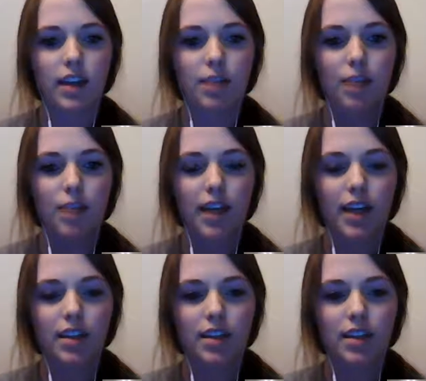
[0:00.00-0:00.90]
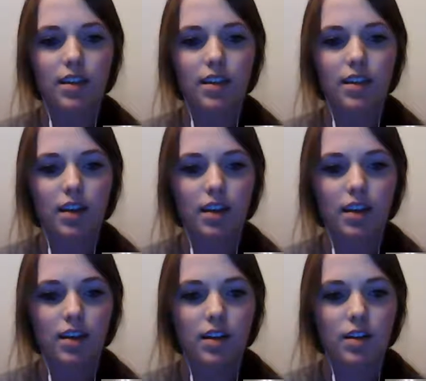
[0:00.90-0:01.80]
Mine,
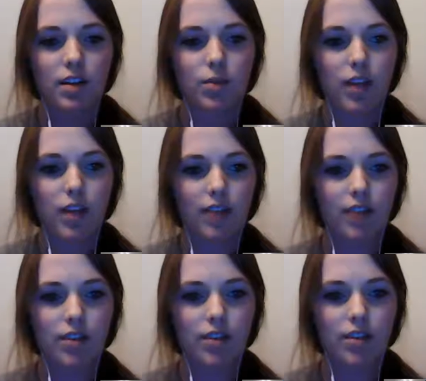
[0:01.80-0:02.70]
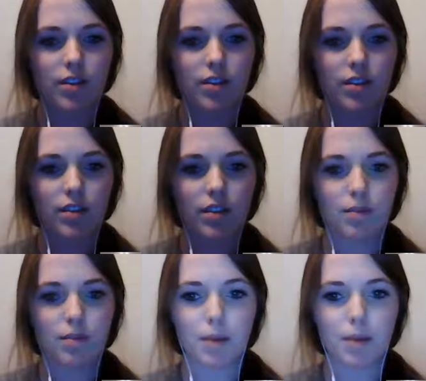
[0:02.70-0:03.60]
we'll have to,
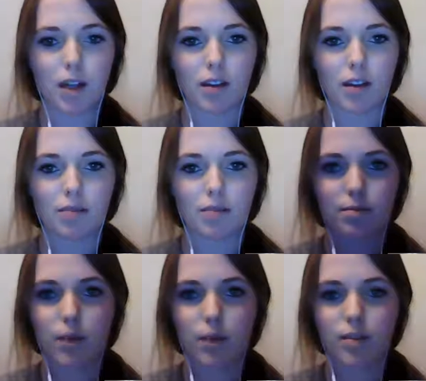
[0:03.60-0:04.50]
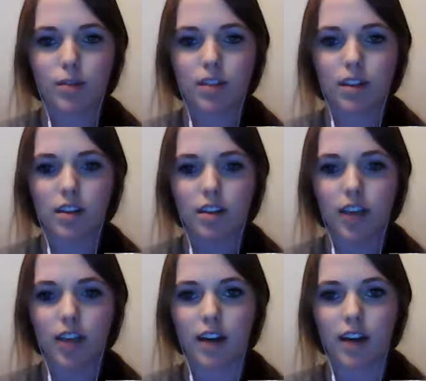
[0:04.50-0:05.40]
maybe I'll post it to the
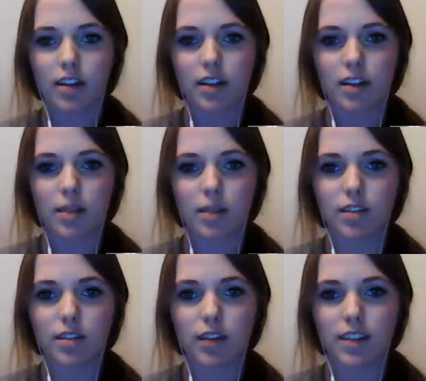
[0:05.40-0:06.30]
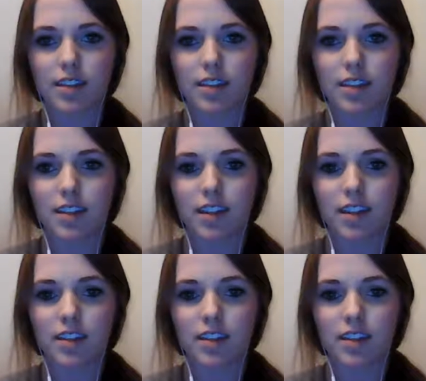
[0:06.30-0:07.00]
chat or something so you guys can see it.